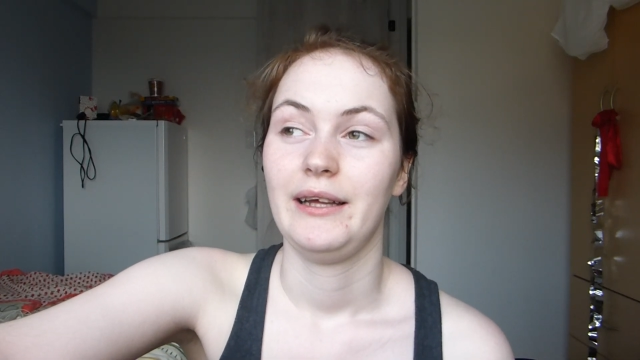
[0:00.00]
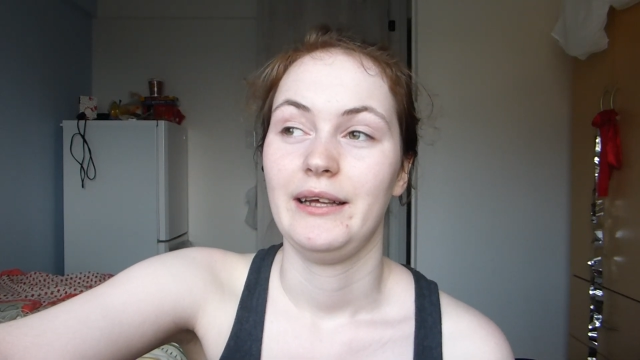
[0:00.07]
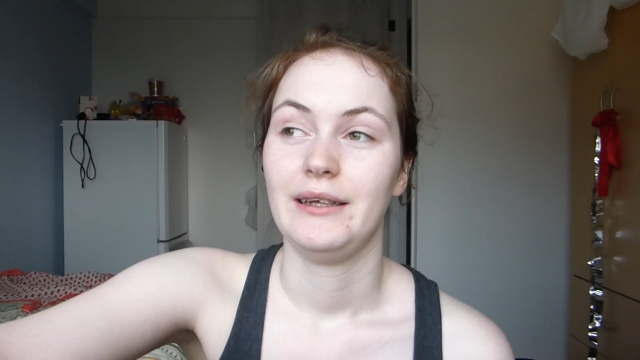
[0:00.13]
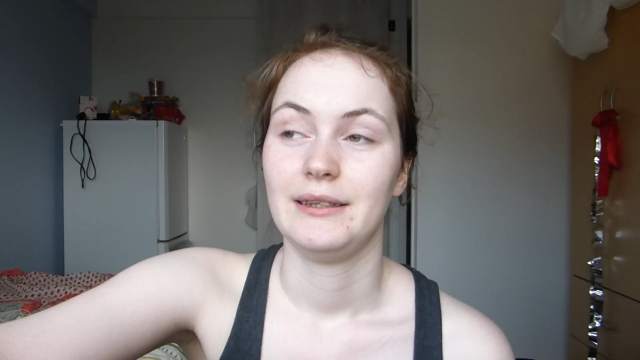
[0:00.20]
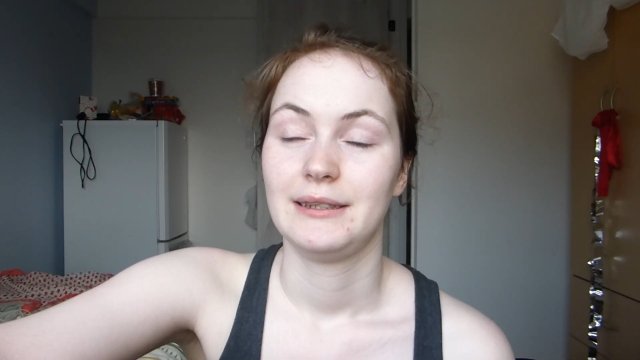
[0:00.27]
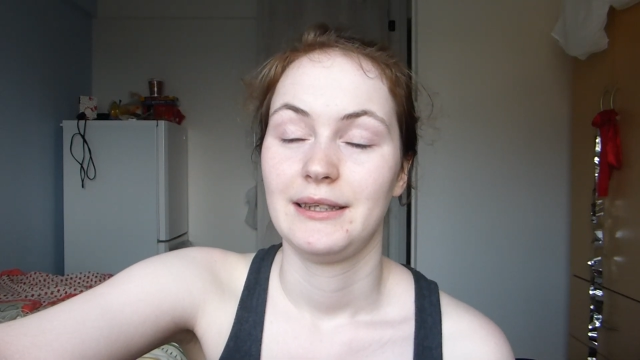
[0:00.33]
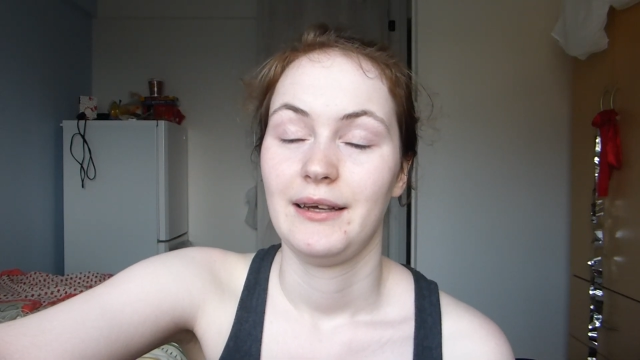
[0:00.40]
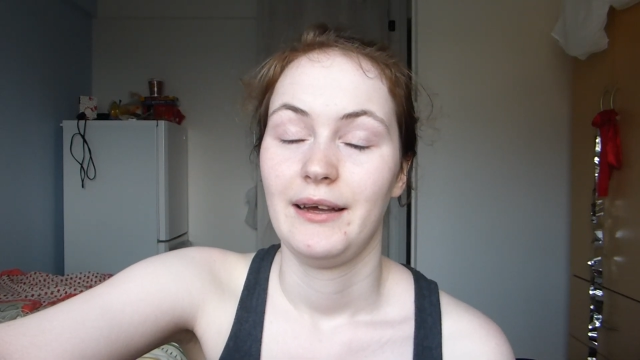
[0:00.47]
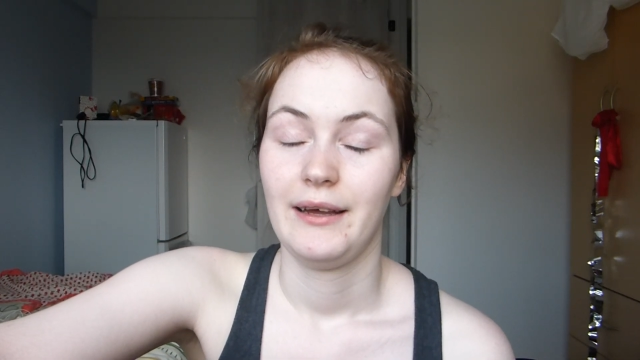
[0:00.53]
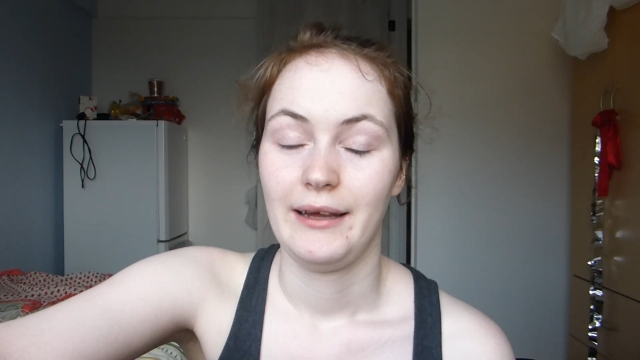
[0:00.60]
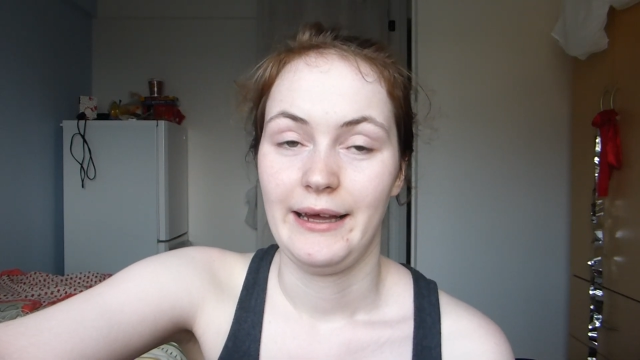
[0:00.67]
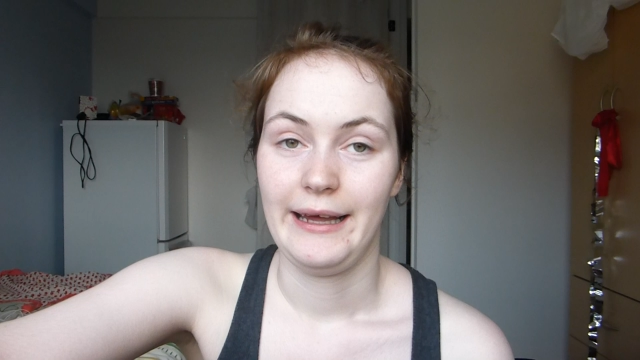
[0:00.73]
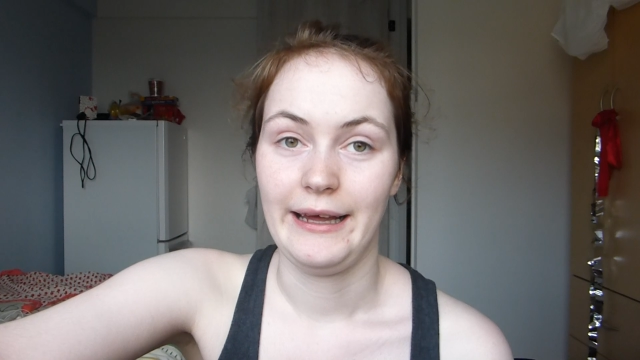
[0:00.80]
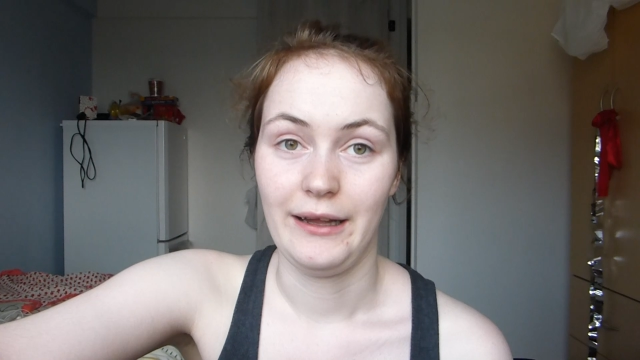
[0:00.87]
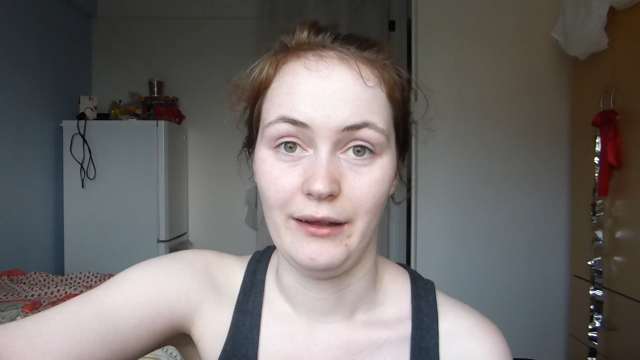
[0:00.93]

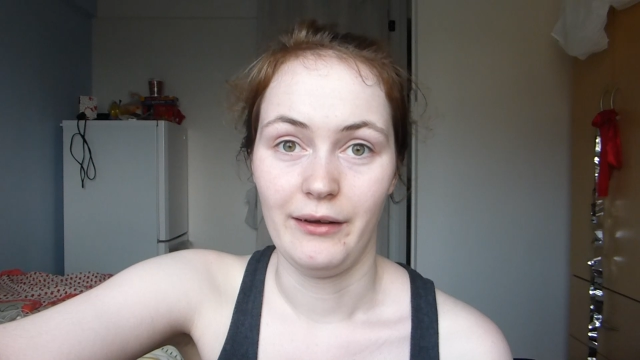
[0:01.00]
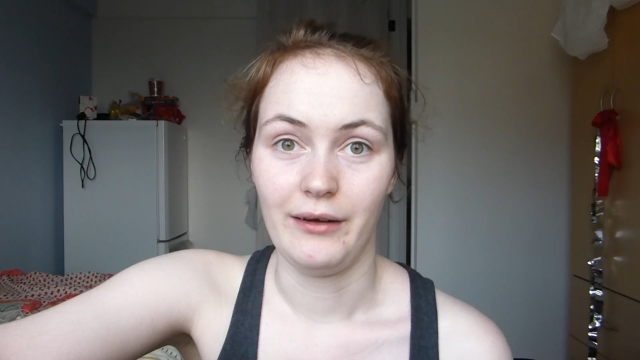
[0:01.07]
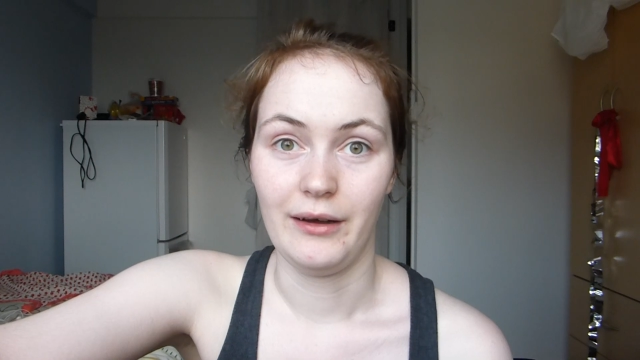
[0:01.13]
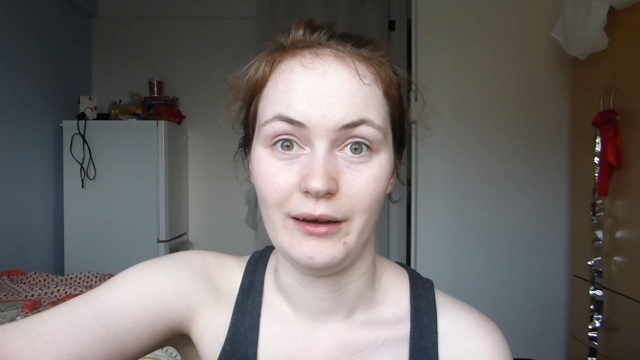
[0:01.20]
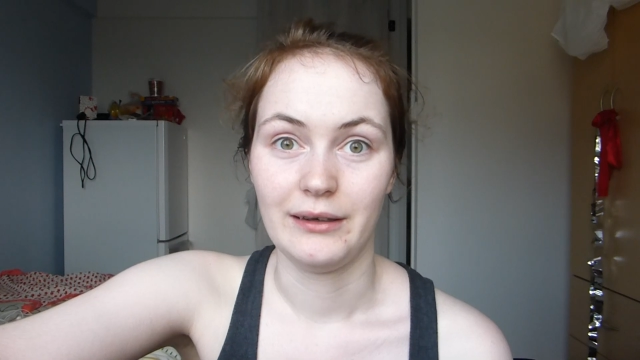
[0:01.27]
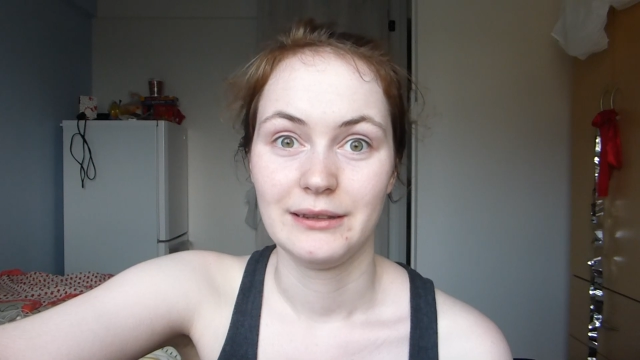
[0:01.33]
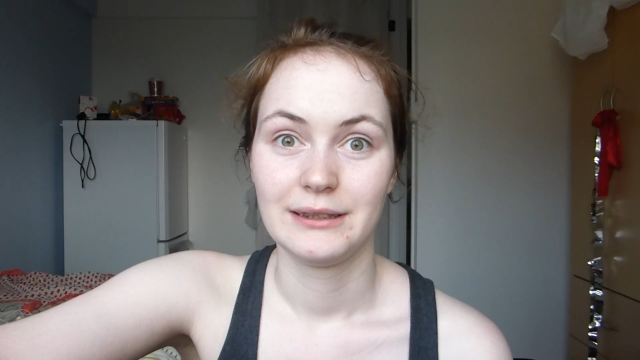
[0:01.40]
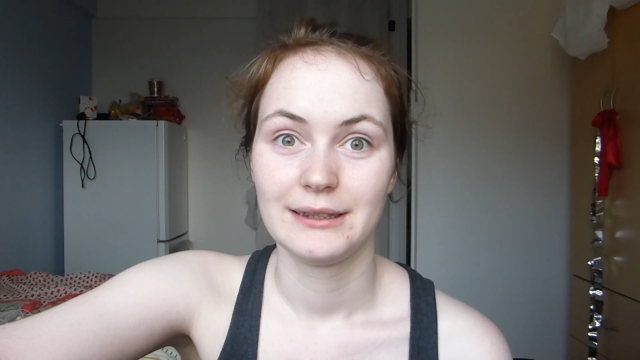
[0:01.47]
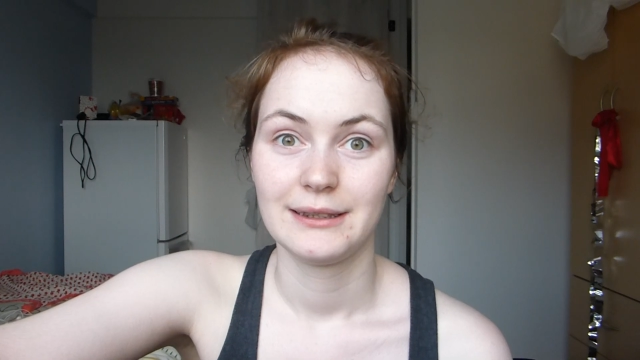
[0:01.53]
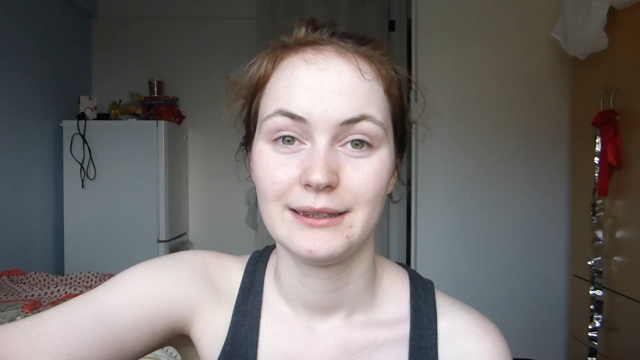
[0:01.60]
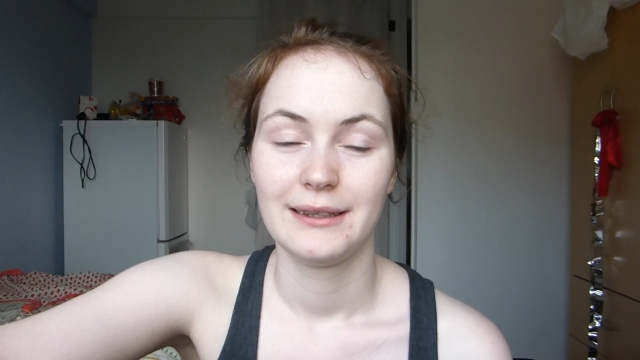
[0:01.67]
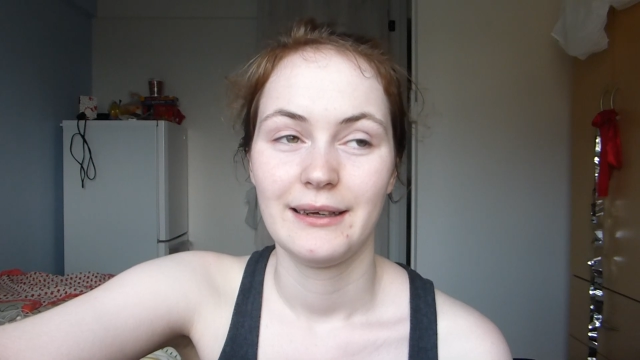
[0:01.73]
It's hella hot.